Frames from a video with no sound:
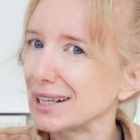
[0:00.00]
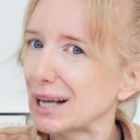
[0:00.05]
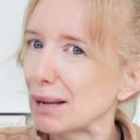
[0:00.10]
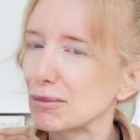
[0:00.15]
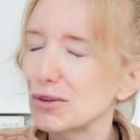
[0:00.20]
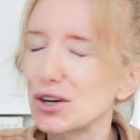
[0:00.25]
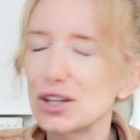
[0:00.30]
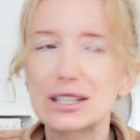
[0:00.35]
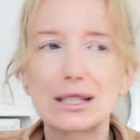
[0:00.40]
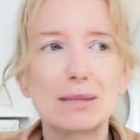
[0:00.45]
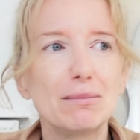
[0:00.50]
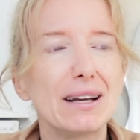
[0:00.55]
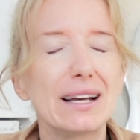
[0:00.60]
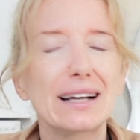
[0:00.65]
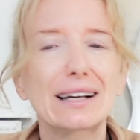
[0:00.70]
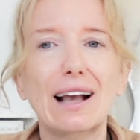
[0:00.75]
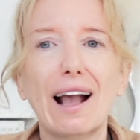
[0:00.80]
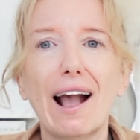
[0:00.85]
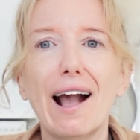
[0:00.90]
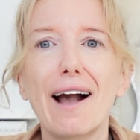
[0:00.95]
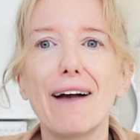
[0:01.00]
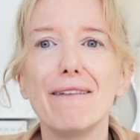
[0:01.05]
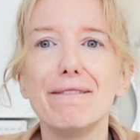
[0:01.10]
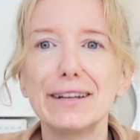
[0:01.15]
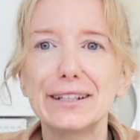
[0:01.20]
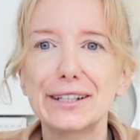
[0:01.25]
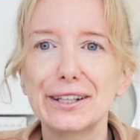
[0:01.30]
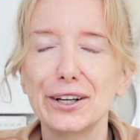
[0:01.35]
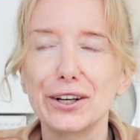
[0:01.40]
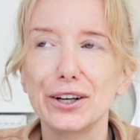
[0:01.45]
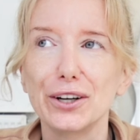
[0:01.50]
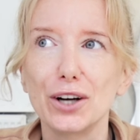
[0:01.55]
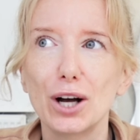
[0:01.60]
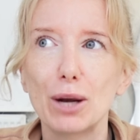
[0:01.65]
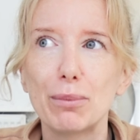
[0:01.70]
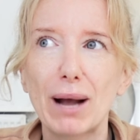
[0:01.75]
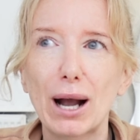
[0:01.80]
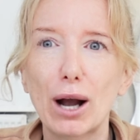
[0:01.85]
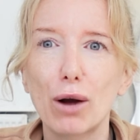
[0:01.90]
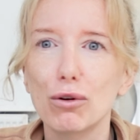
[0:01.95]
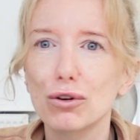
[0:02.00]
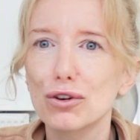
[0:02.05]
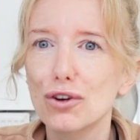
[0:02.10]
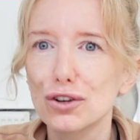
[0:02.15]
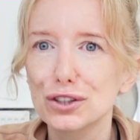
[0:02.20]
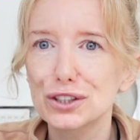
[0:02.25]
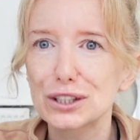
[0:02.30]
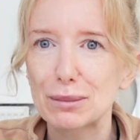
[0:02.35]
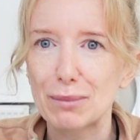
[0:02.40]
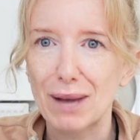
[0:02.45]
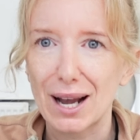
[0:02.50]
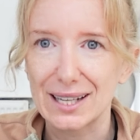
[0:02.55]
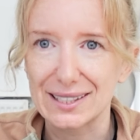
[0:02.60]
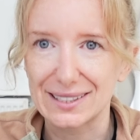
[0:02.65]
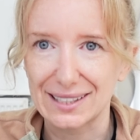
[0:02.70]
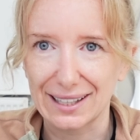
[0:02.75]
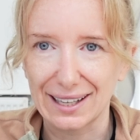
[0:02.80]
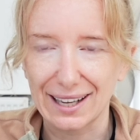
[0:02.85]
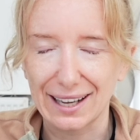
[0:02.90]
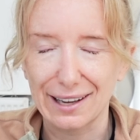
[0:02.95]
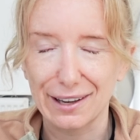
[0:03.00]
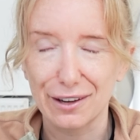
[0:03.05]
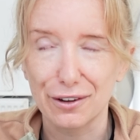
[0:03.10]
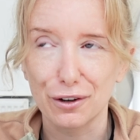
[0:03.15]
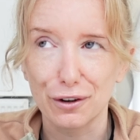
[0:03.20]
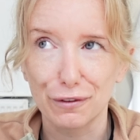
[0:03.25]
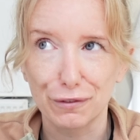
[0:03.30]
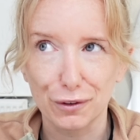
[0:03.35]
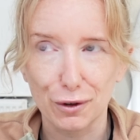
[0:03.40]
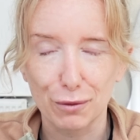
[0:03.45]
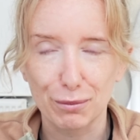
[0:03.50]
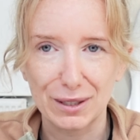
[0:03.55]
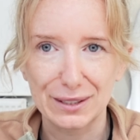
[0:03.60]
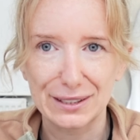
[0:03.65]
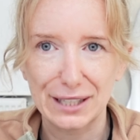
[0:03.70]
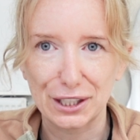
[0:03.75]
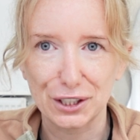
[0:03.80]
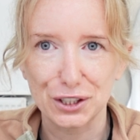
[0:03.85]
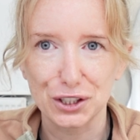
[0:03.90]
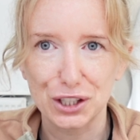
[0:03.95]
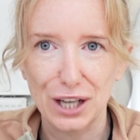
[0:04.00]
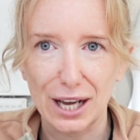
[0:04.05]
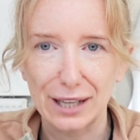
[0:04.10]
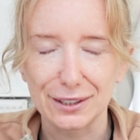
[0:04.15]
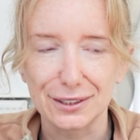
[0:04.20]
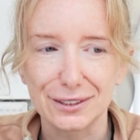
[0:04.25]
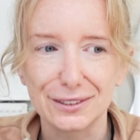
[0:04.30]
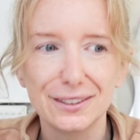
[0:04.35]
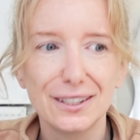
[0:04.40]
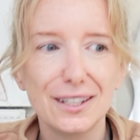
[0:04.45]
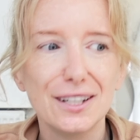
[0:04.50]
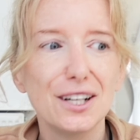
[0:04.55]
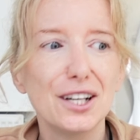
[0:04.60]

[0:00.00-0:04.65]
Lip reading: I'm going to make a video about customising it over on my second channel,